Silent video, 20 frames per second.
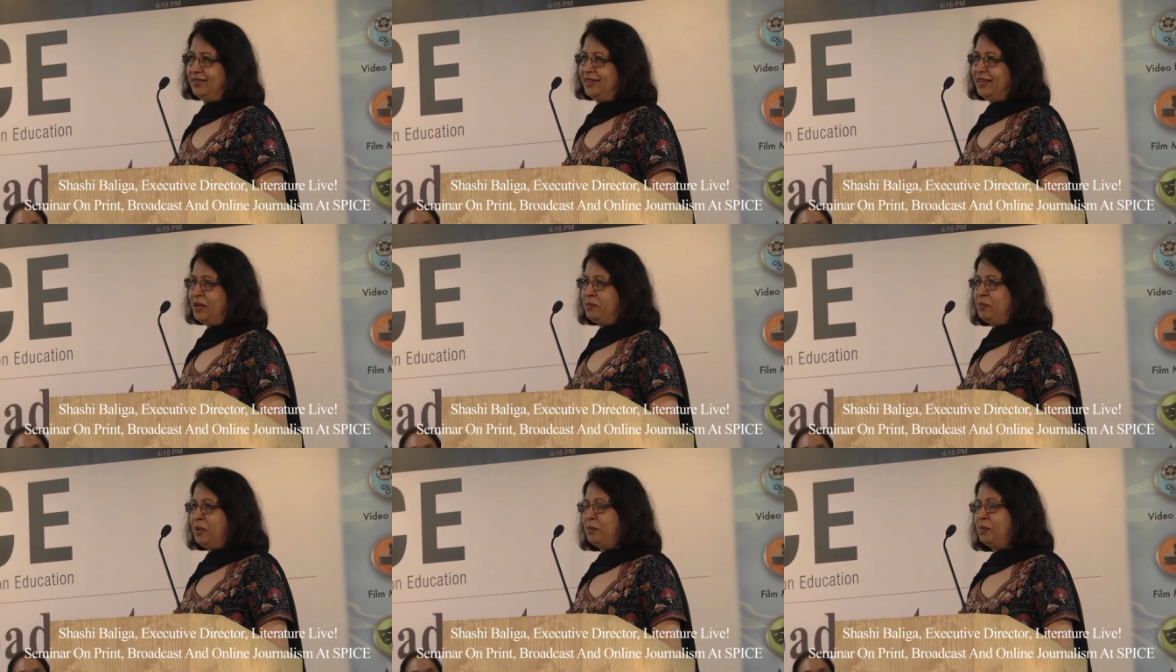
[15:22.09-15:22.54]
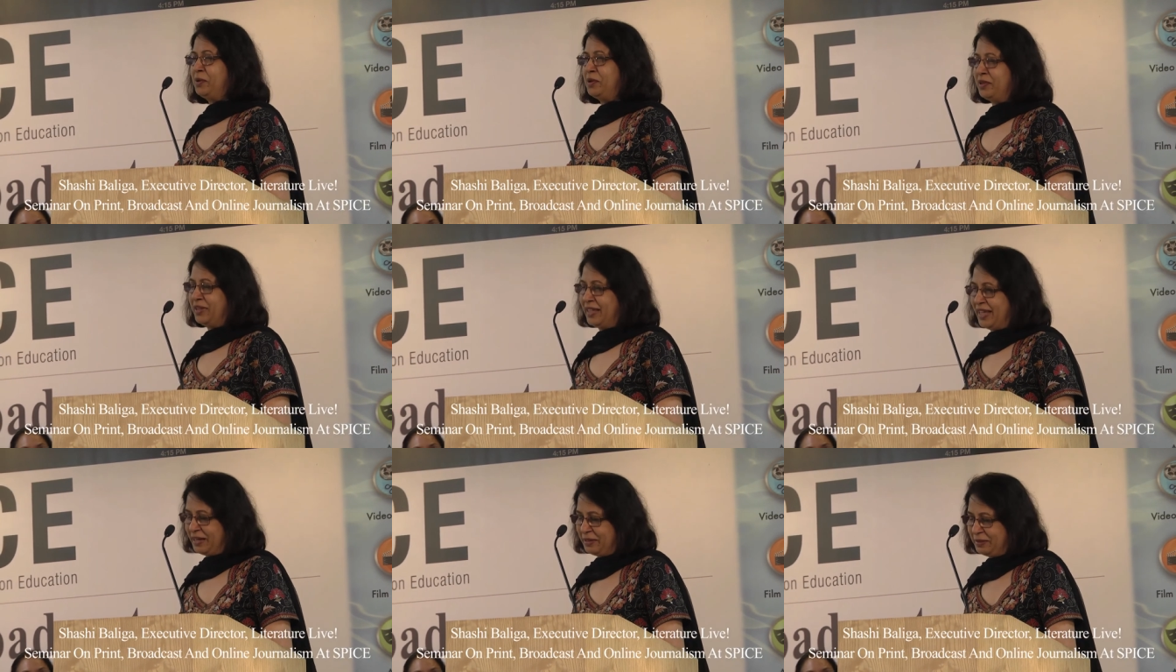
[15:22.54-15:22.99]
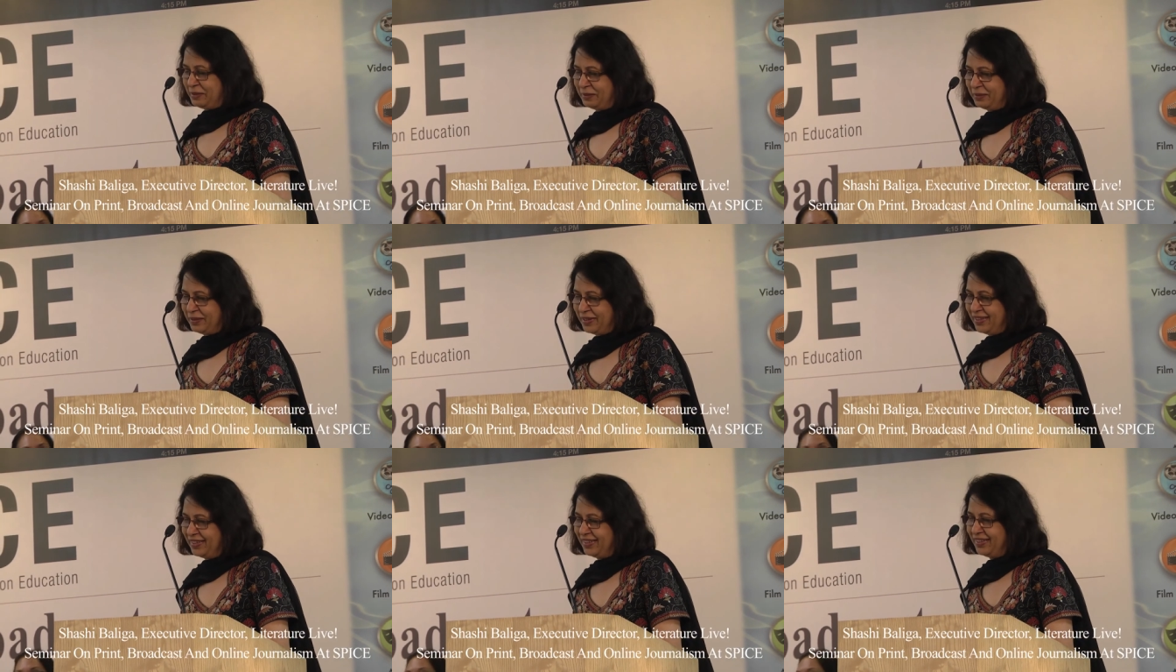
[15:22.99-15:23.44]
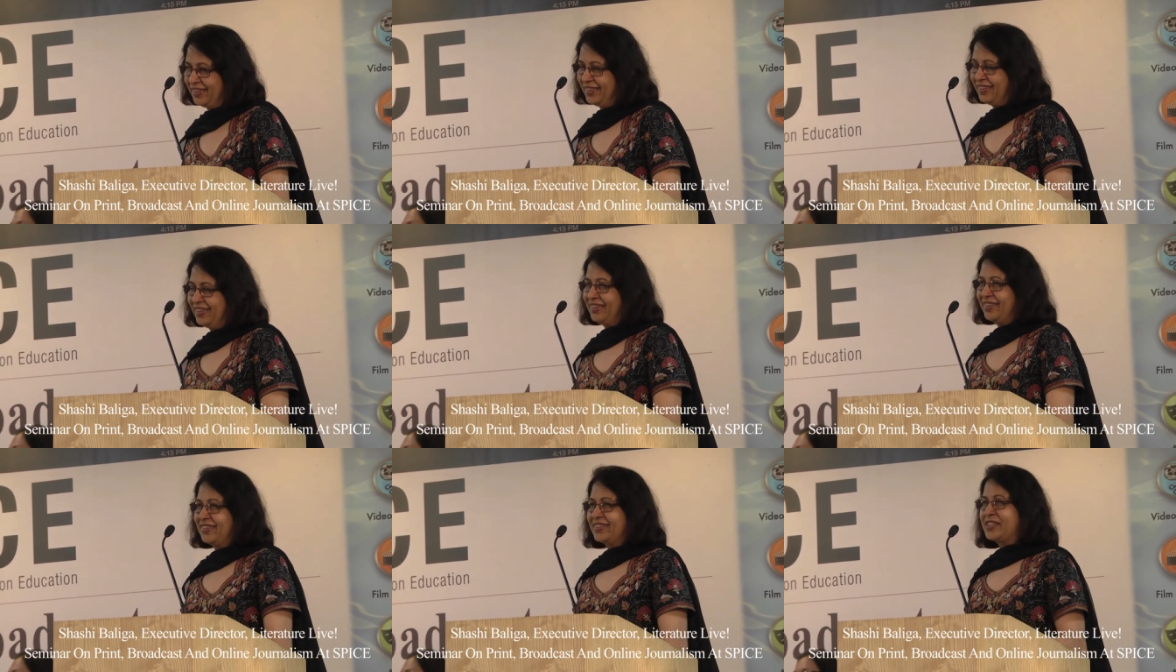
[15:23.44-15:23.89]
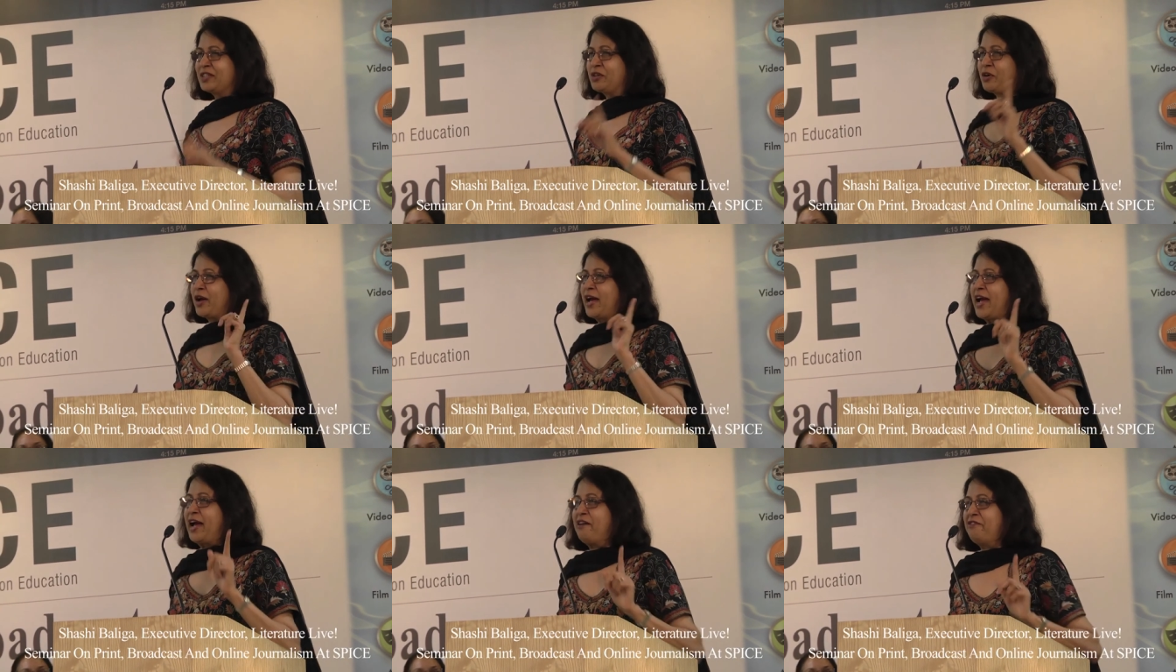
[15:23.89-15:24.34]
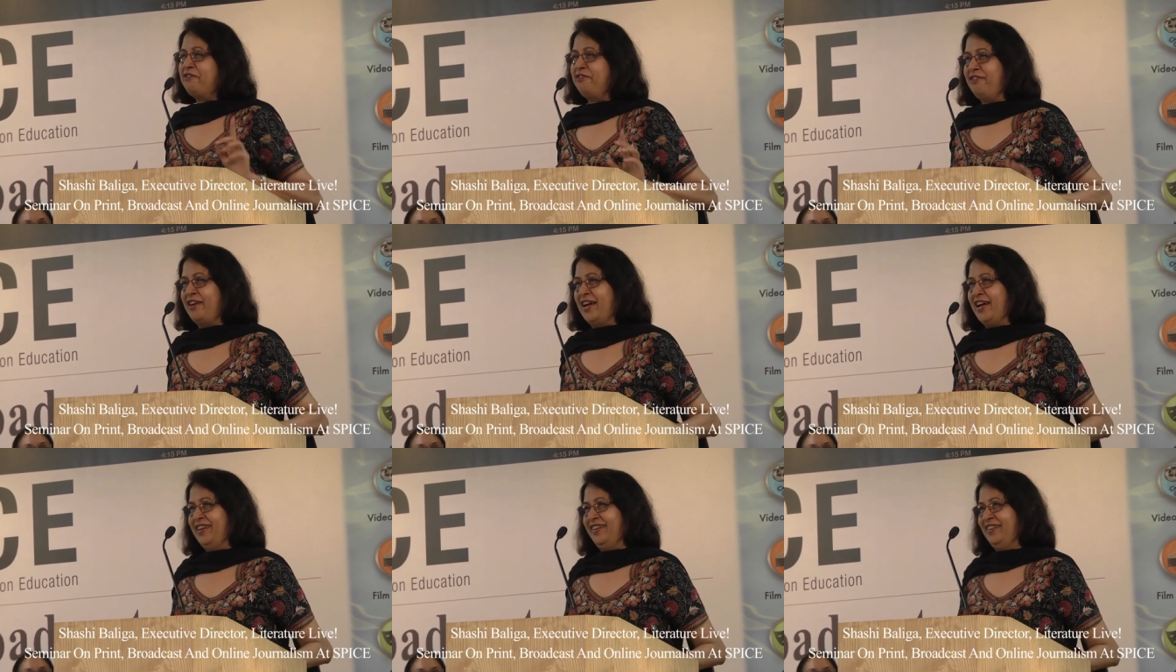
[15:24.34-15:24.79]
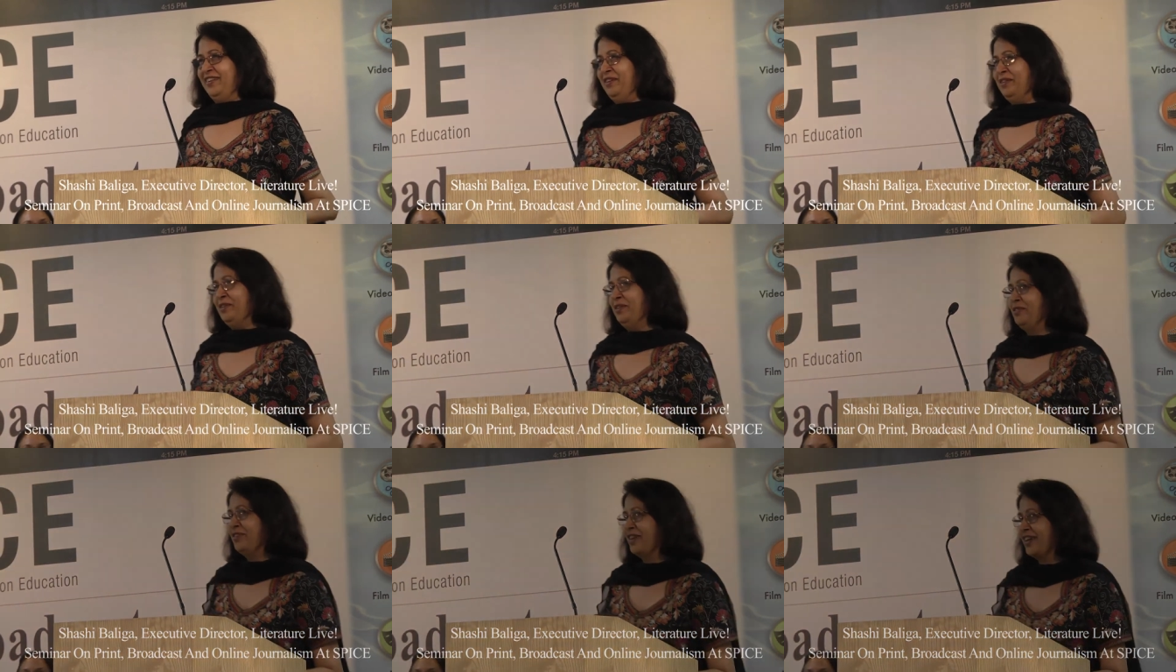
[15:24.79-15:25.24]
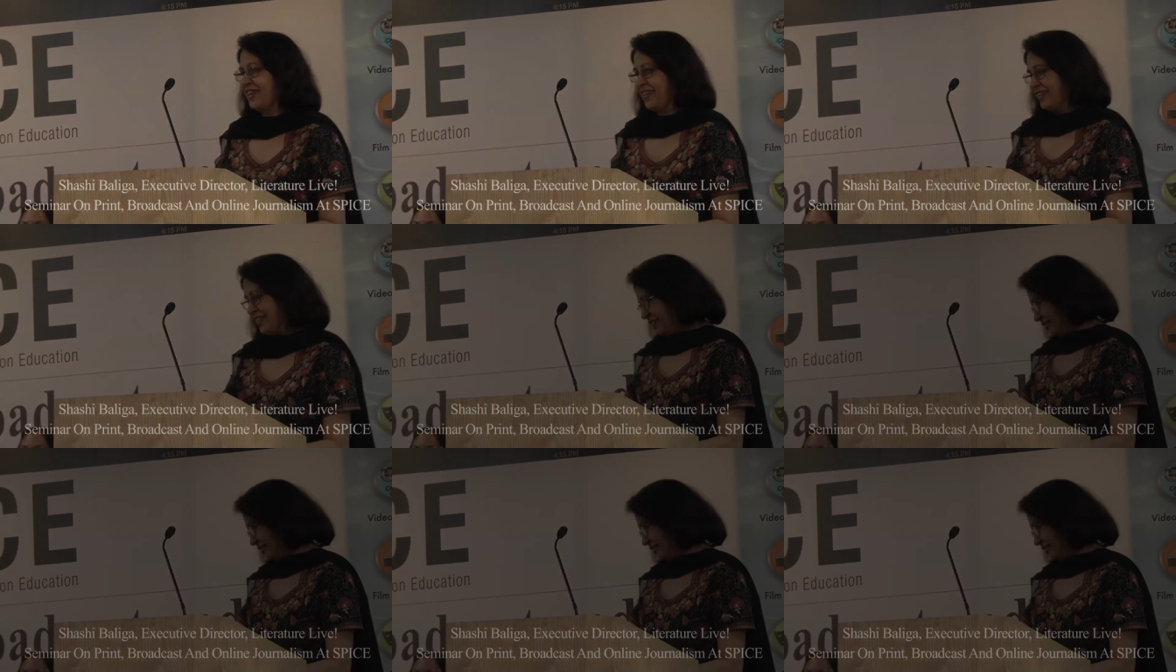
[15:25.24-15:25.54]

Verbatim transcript: Let me put it that way. So have fun. Don't forget.